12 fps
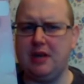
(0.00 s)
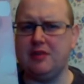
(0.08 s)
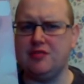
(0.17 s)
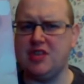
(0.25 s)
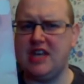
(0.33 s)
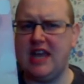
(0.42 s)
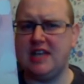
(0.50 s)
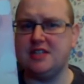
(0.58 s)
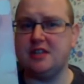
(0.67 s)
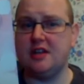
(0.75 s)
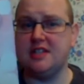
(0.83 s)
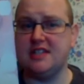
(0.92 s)
of a
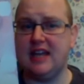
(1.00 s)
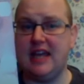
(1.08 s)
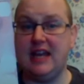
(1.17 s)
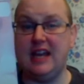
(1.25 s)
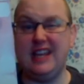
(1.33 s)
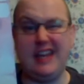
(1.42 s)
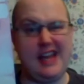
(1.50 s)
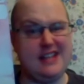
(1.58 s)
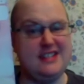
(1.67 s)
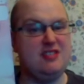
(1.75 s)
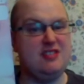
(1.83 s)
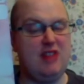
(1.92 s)
renaissance lately, as
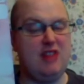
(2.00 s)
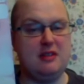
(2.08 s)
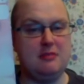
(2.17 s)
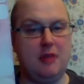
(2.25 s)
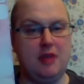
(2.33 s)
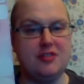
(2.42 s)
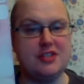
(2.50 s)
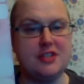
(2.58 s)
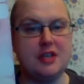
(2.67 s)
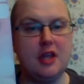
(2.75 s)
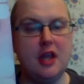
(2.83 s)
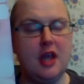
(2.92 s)
is Grant Morrison.